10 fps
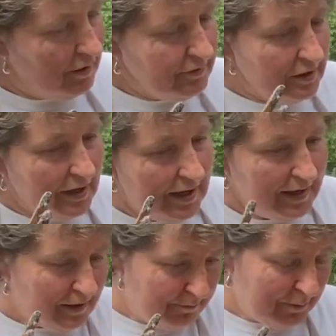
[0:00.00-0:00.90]
oven
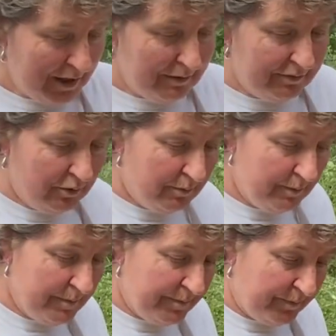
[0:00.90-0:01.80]
and platform,
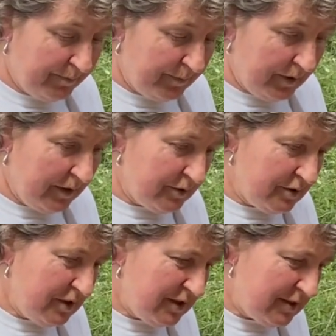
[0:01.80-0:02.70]

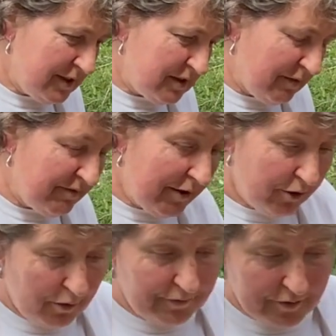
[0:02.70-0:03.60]
doesn't exist very
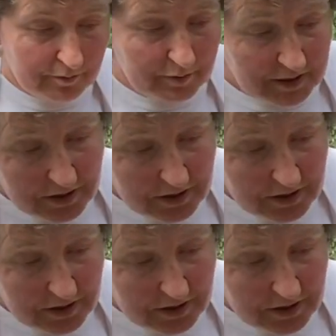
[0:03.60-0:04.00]
often, but